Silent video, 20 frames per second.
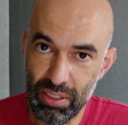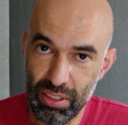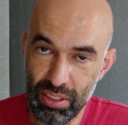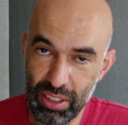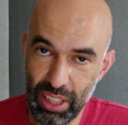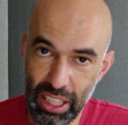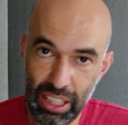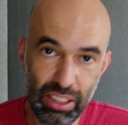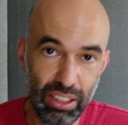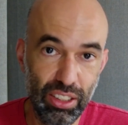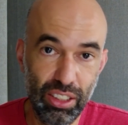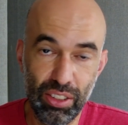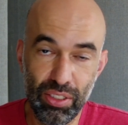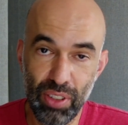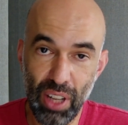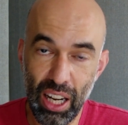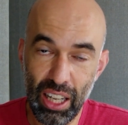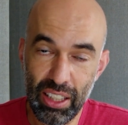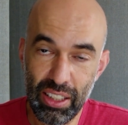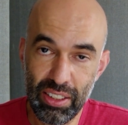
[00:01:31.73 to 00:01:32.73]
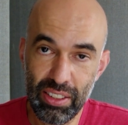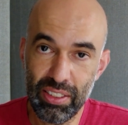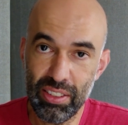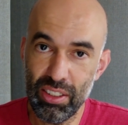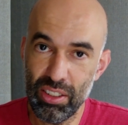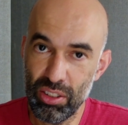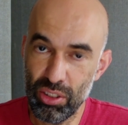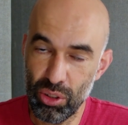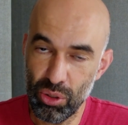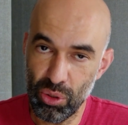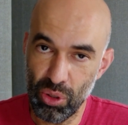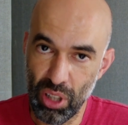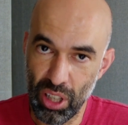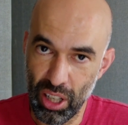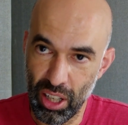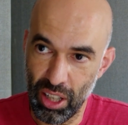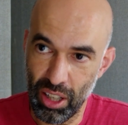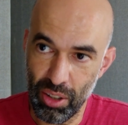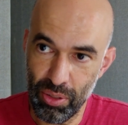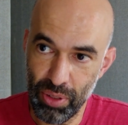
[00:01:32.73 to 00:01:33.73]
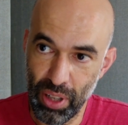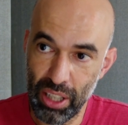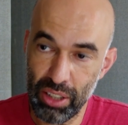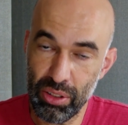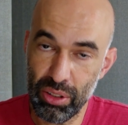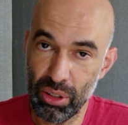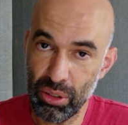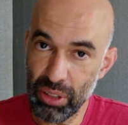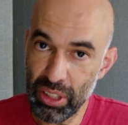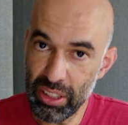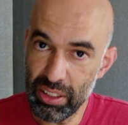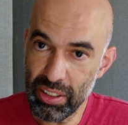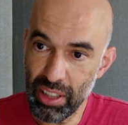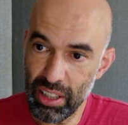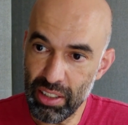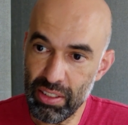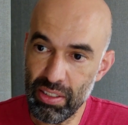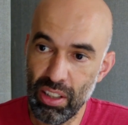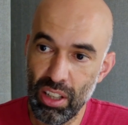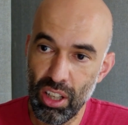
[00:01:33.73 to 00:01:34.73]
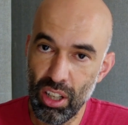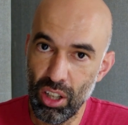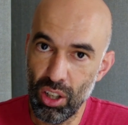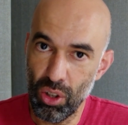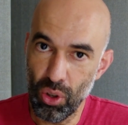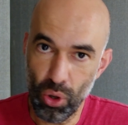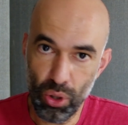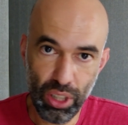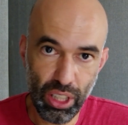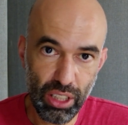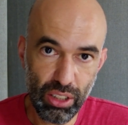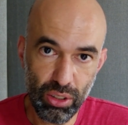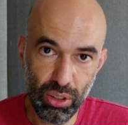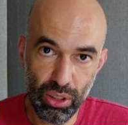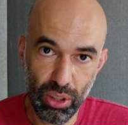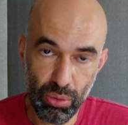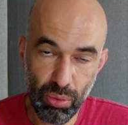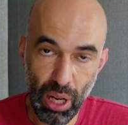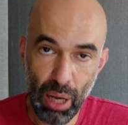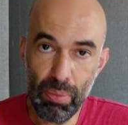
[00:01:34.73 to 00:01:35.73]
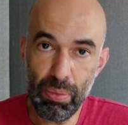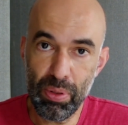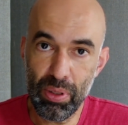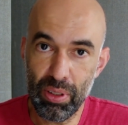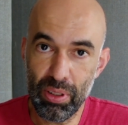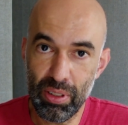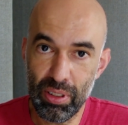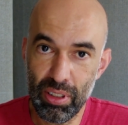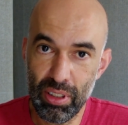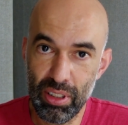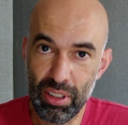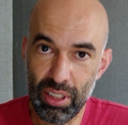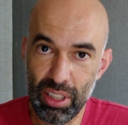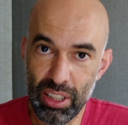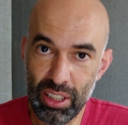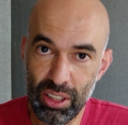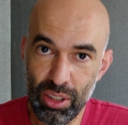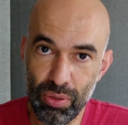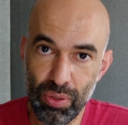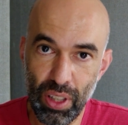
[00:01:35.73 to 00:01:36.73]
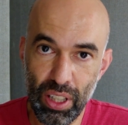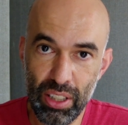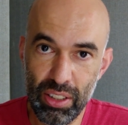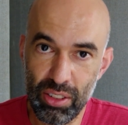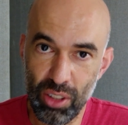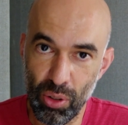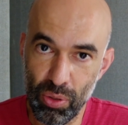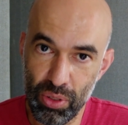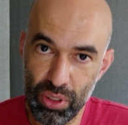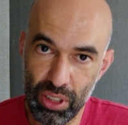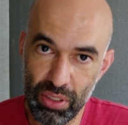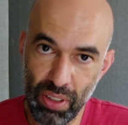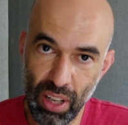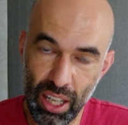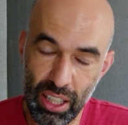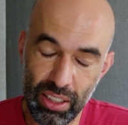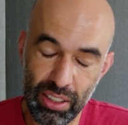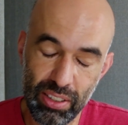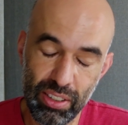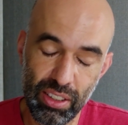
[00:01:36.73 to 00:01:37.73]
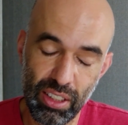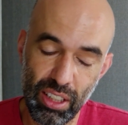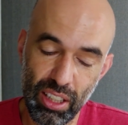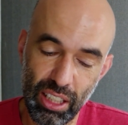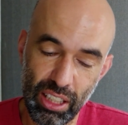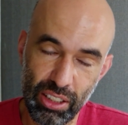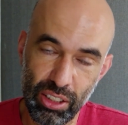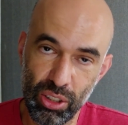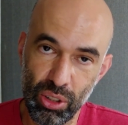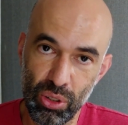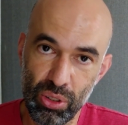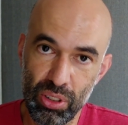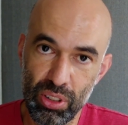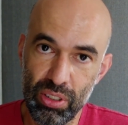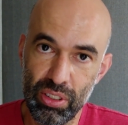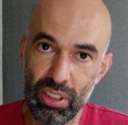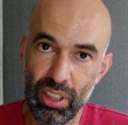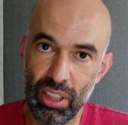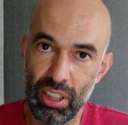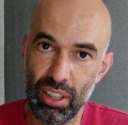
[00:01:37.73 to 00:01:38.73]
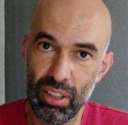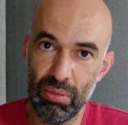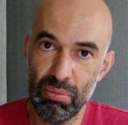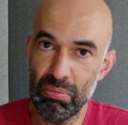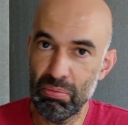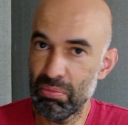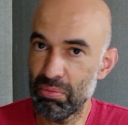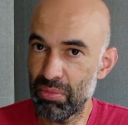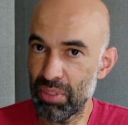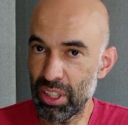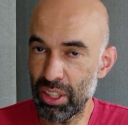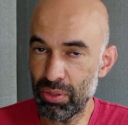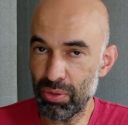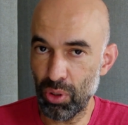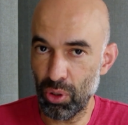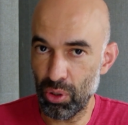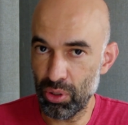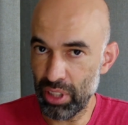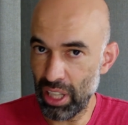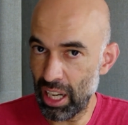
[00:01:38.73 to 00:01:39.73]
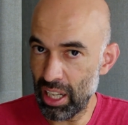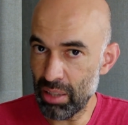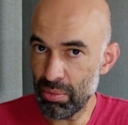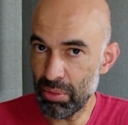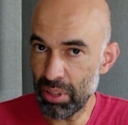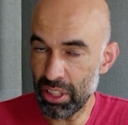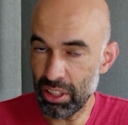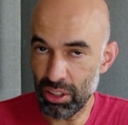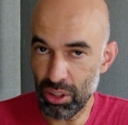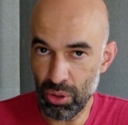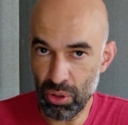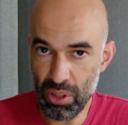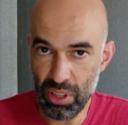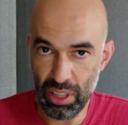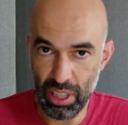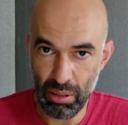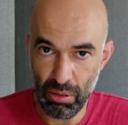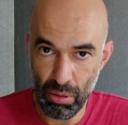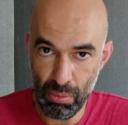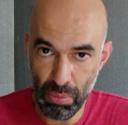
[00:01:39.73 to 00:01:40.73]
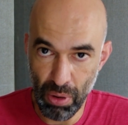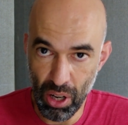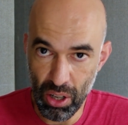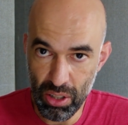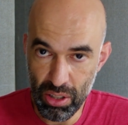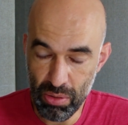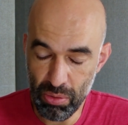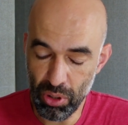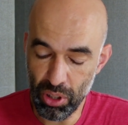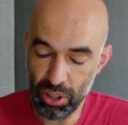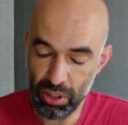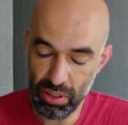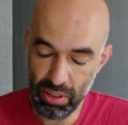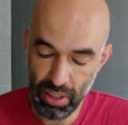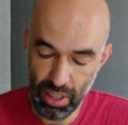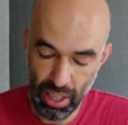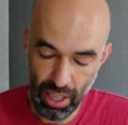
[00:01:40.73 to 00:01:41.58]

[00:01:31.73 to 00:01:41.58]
take the device, do a factory reset, log into the web interface of the device. It uses the default admin username and password.